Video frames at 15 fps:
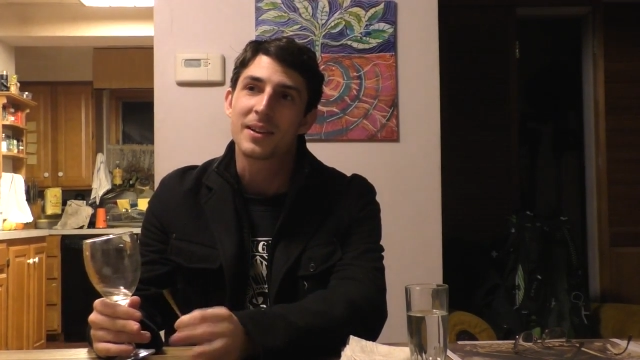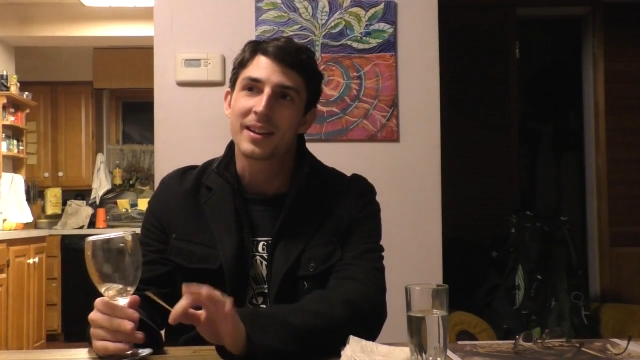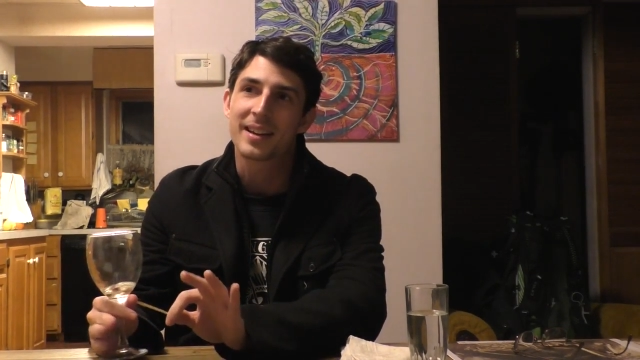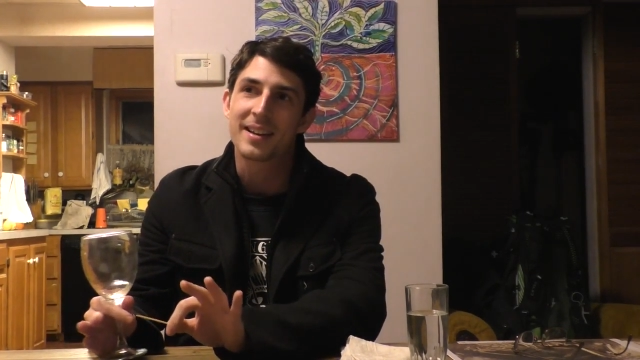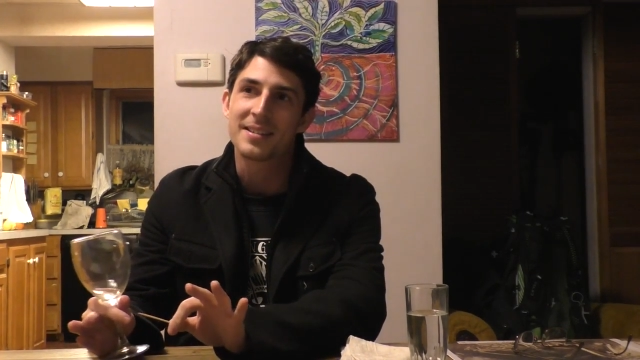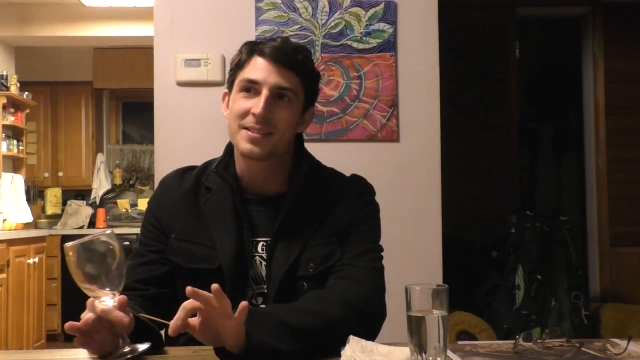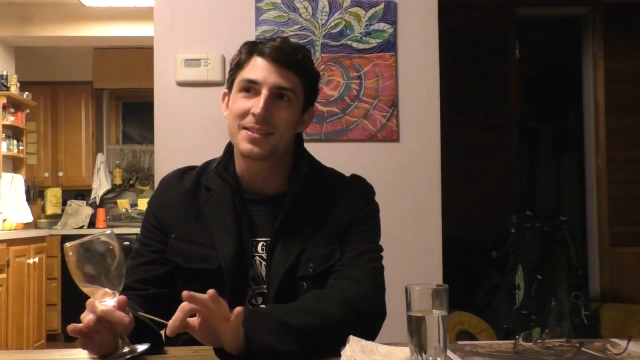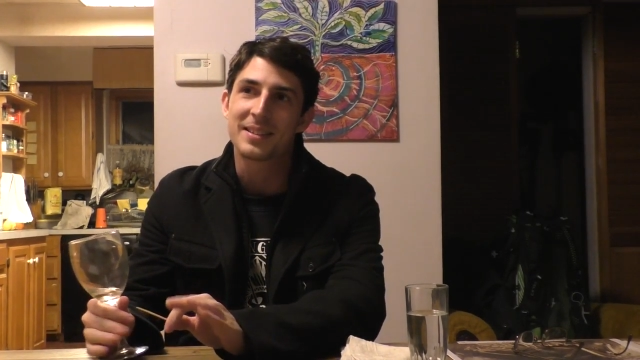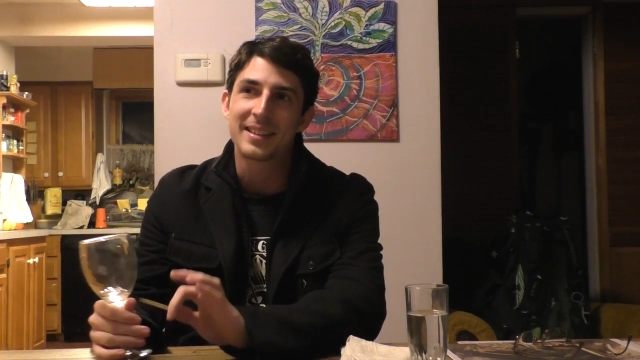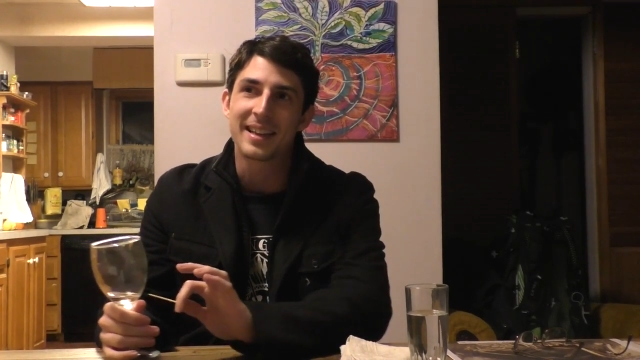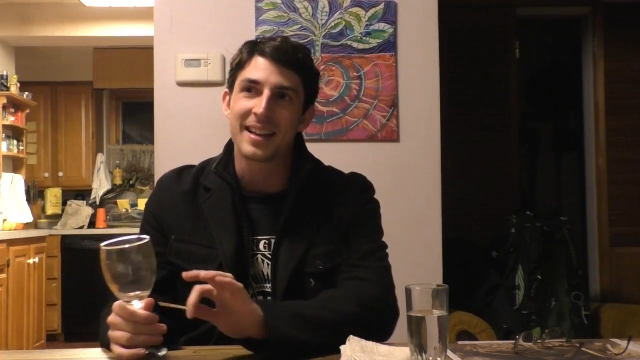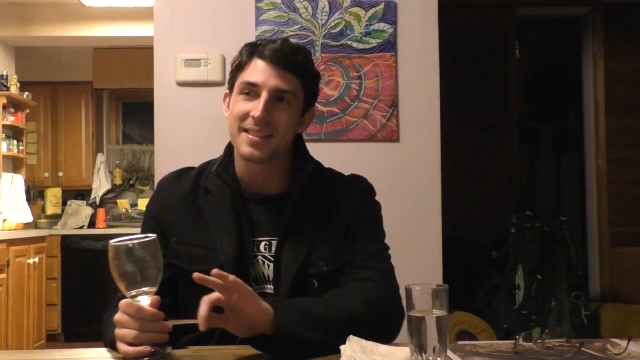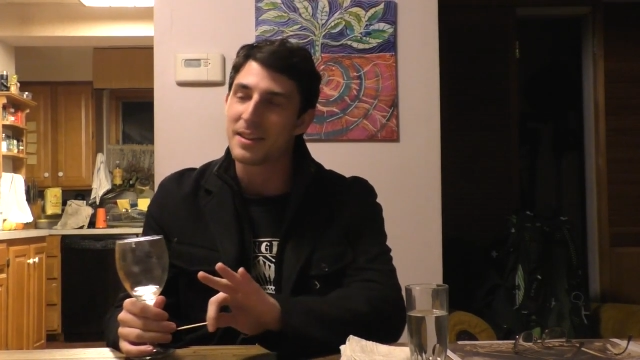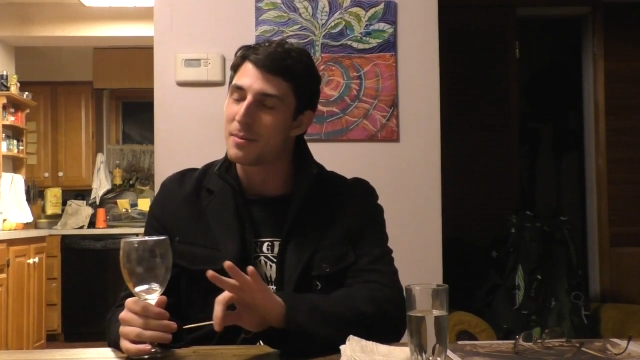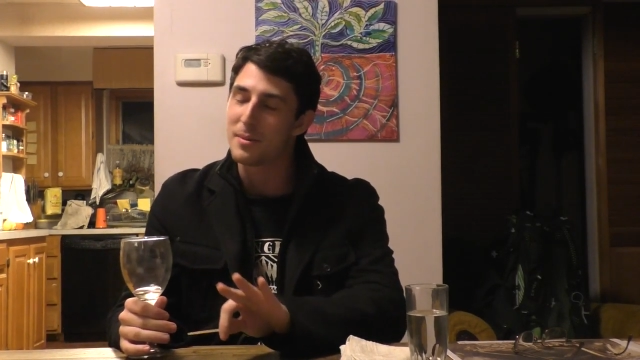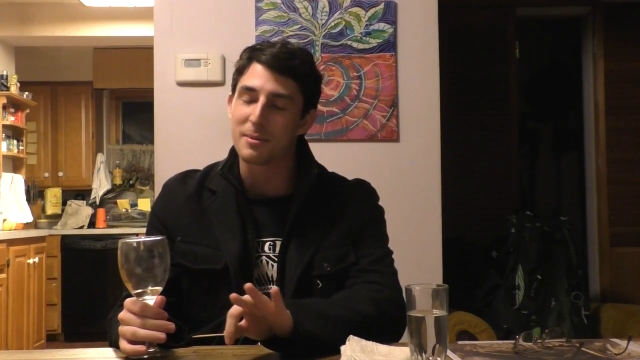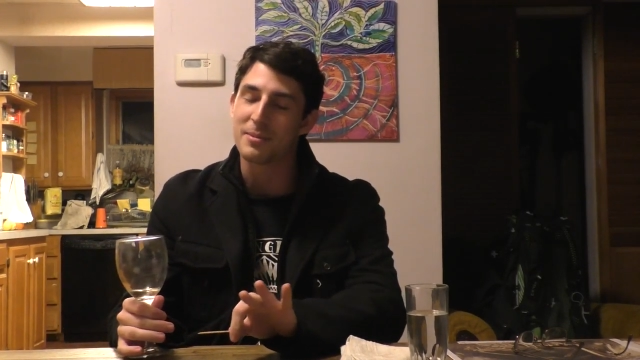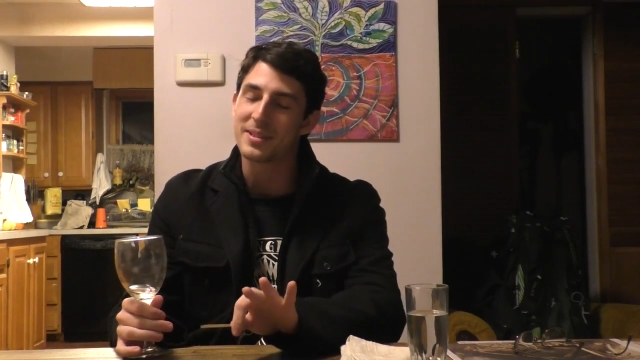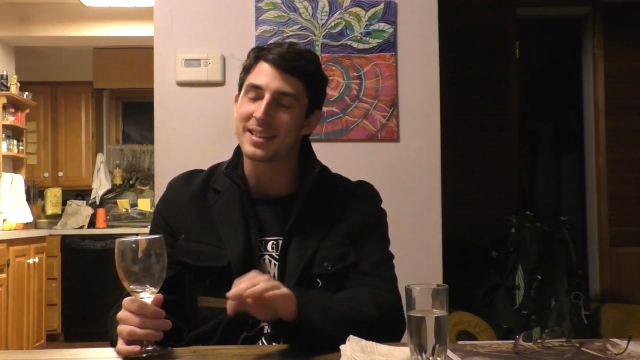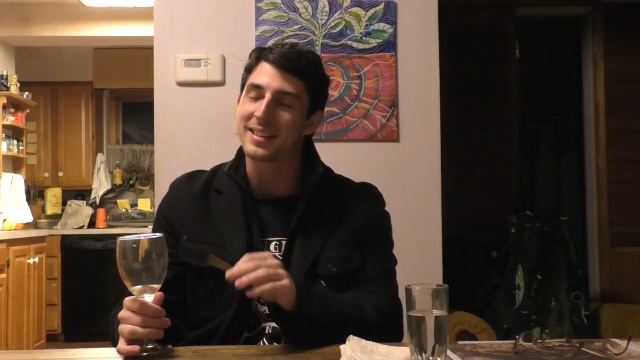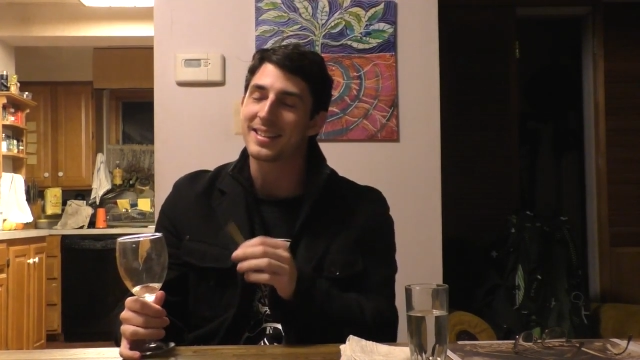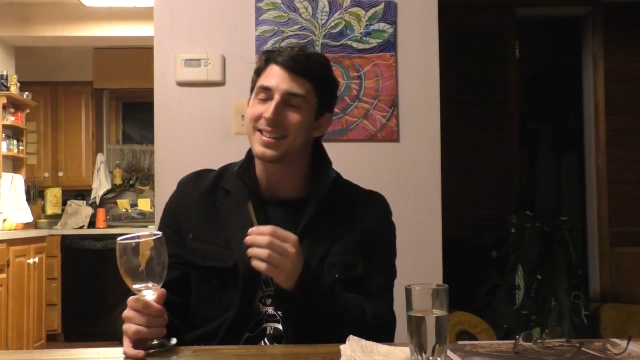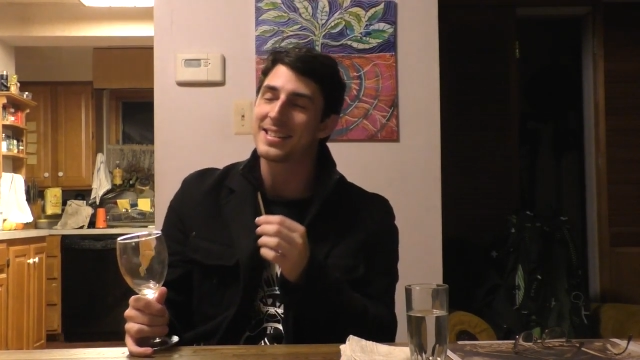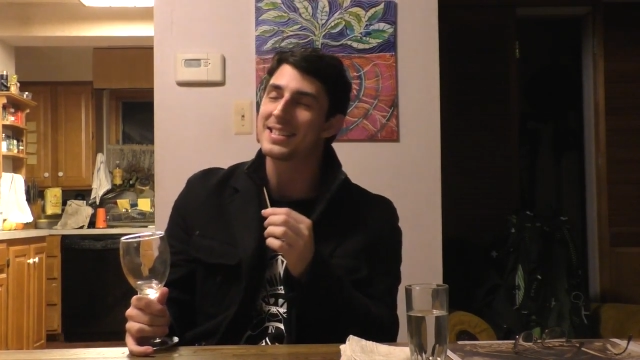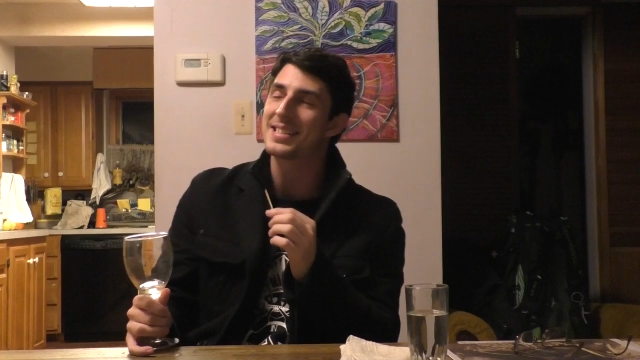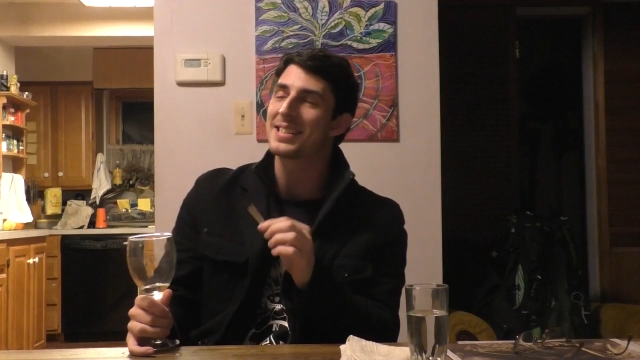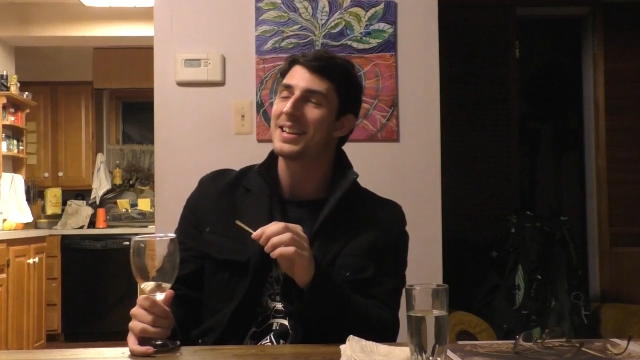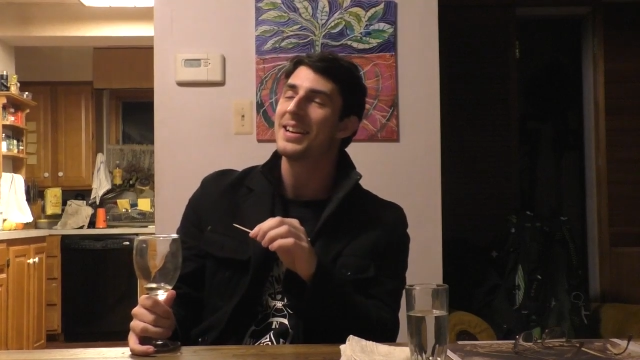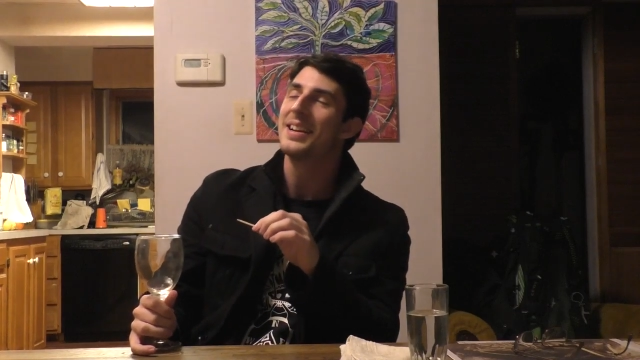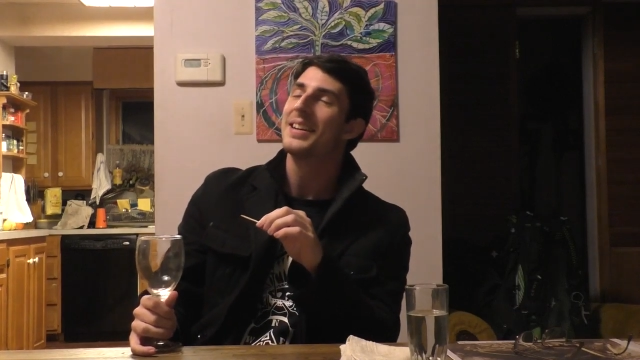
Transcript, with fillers: I can't do it again. That'd be ridiculous.